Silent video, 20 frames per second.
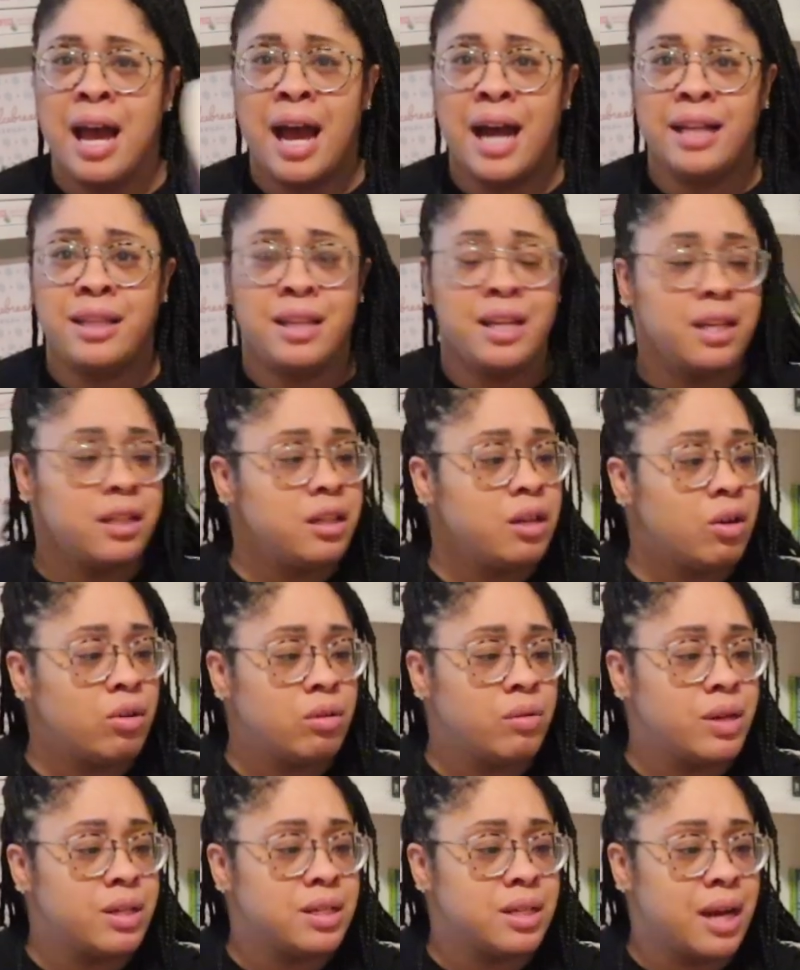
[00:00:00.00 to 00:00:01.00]
I think the
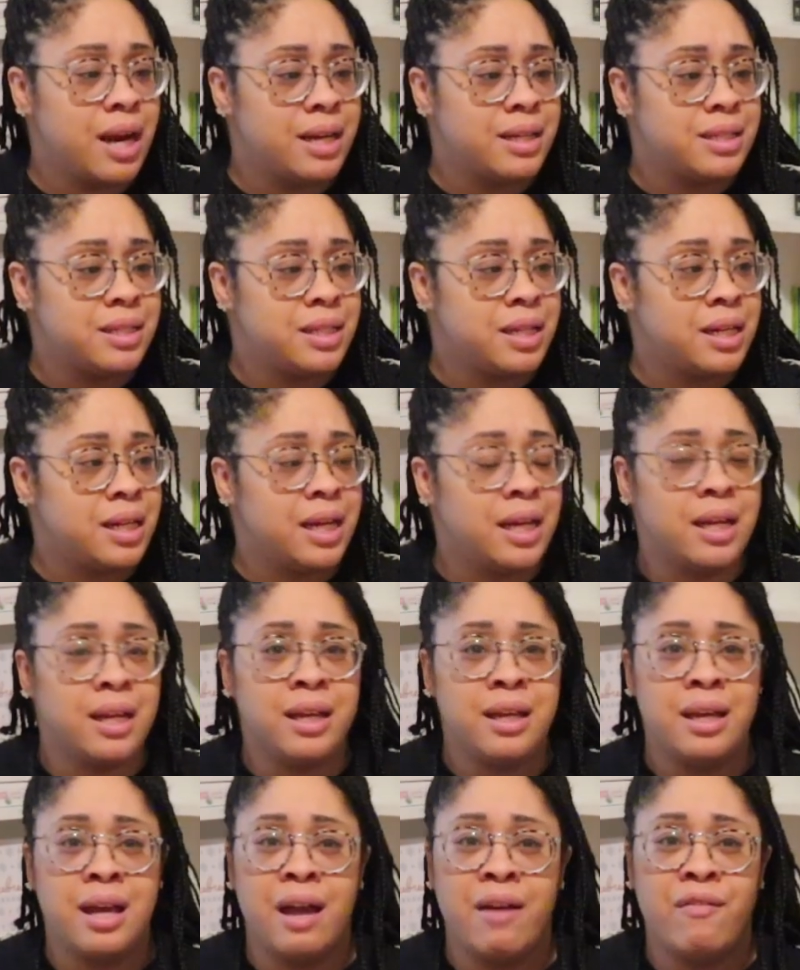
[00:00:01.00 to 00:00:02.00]
only reason I
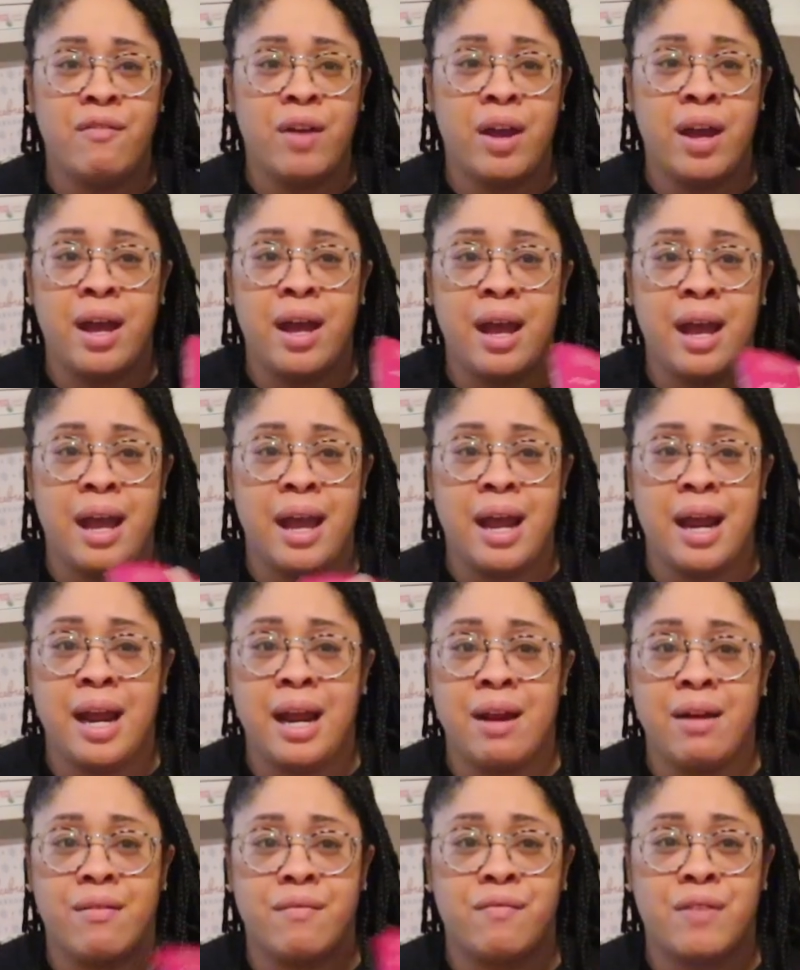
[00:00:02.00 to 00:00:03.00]
didn't give it
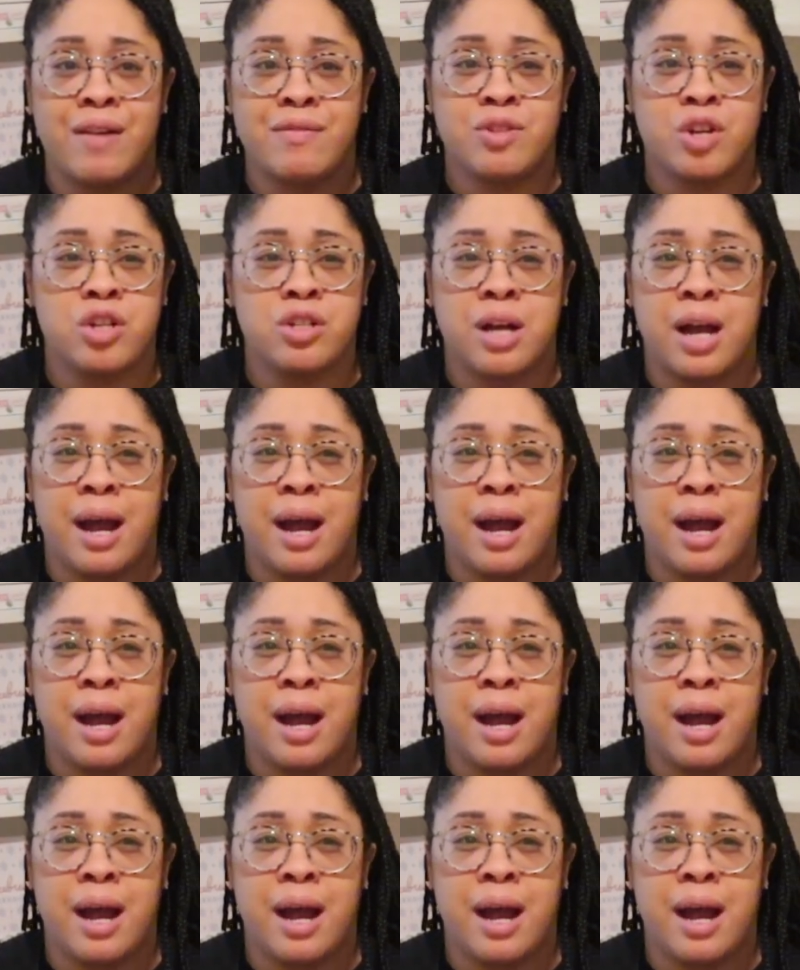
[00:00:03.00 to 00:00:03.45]
a 5 stars,